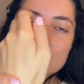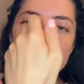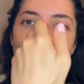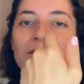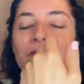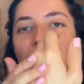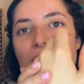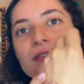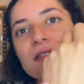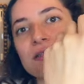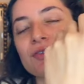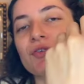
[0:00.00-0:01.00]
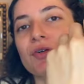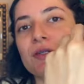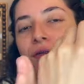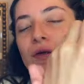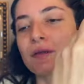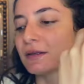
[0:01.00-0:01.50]
I have 3
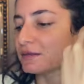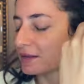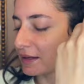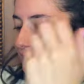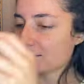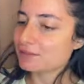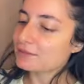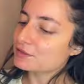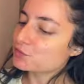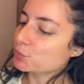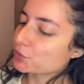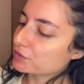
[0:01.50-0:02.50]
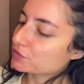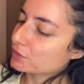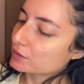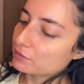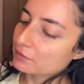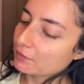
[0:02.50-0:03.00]
sunscreens on this hand at this point, so I
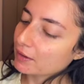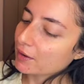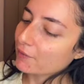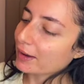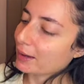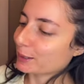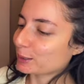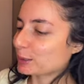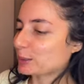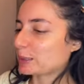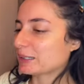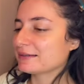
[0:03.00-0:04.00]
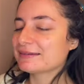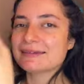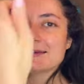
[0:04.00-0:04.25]
don't know how accurate